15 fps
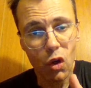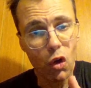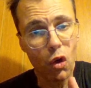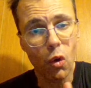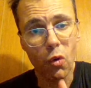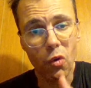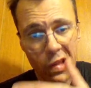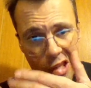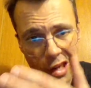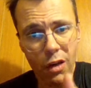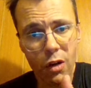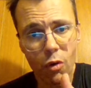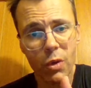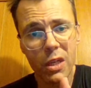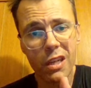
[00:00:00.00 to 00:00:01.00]

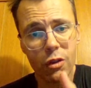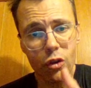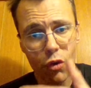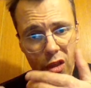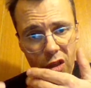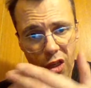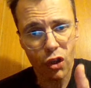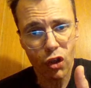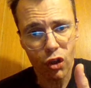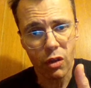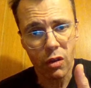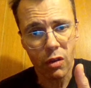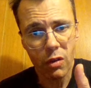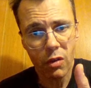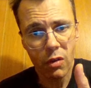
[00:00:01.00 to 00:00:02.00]
continue with the
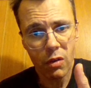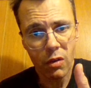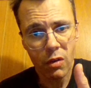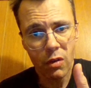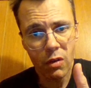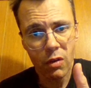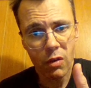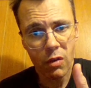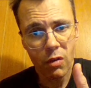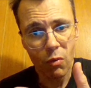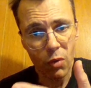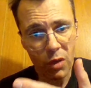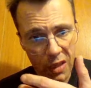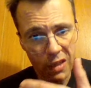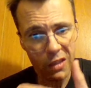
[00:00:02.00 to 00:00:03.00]
tradition
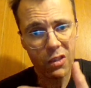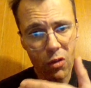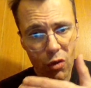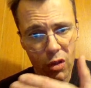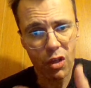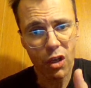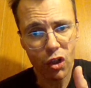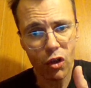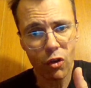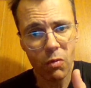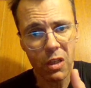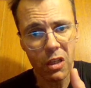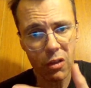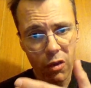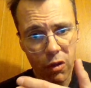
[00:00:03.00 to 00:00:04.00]
with this tradition
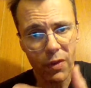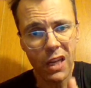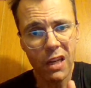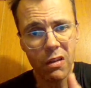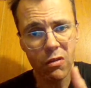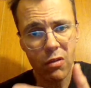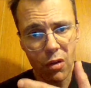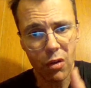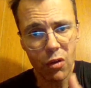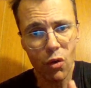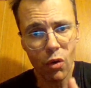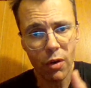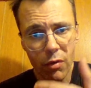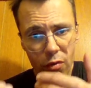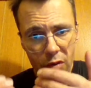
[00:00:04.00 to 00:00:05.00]
with the Slovenian
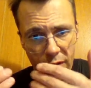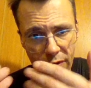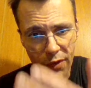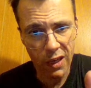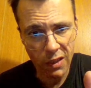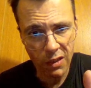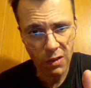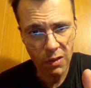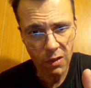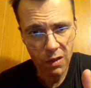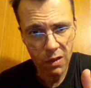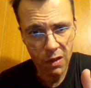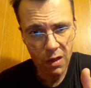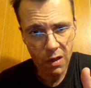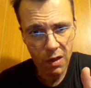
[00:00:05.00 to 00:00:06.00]
territorial defense.
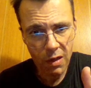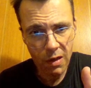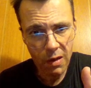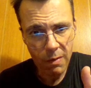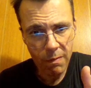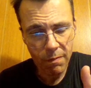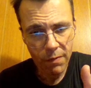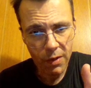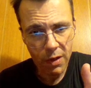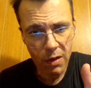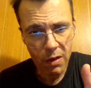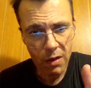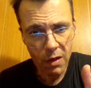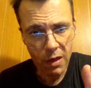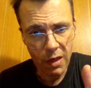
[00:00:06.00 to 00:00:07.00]

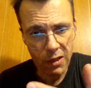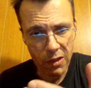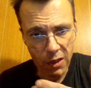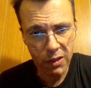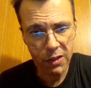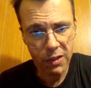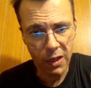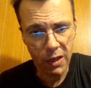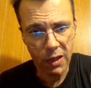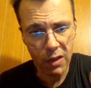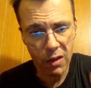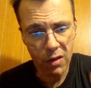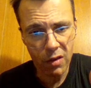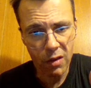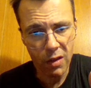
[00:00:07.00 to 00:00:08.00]
As I
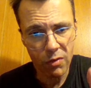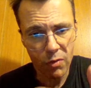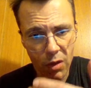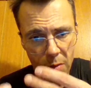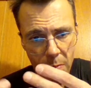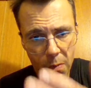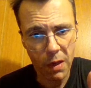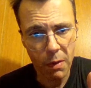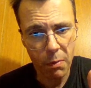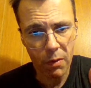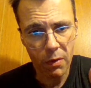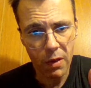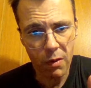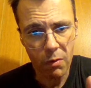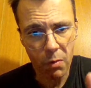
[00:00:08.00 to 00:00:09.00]
stated, these were the people
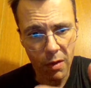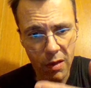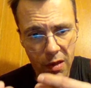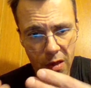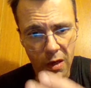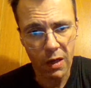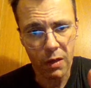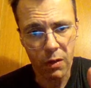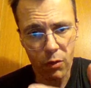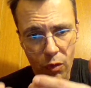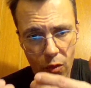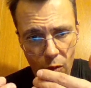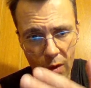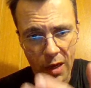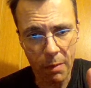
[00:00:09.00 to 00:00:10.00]
that were entitled to
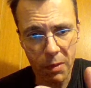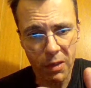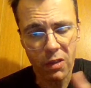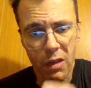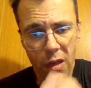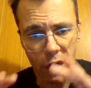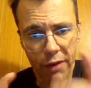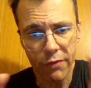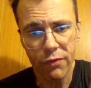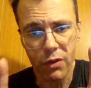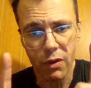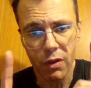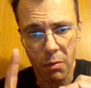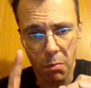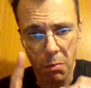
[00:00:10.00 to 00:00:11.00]
the weapons
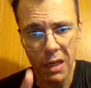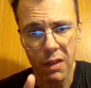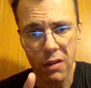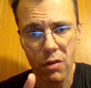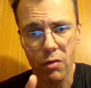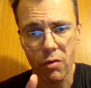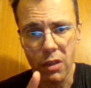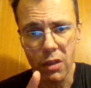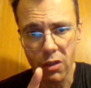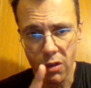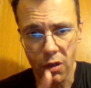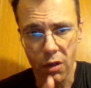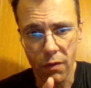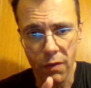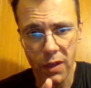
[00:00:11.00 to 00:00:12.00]
after the military
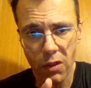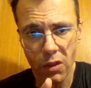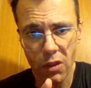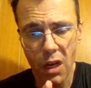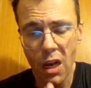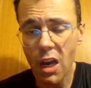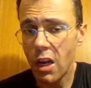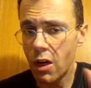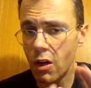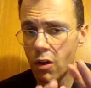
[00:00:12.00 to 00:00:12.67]
service. In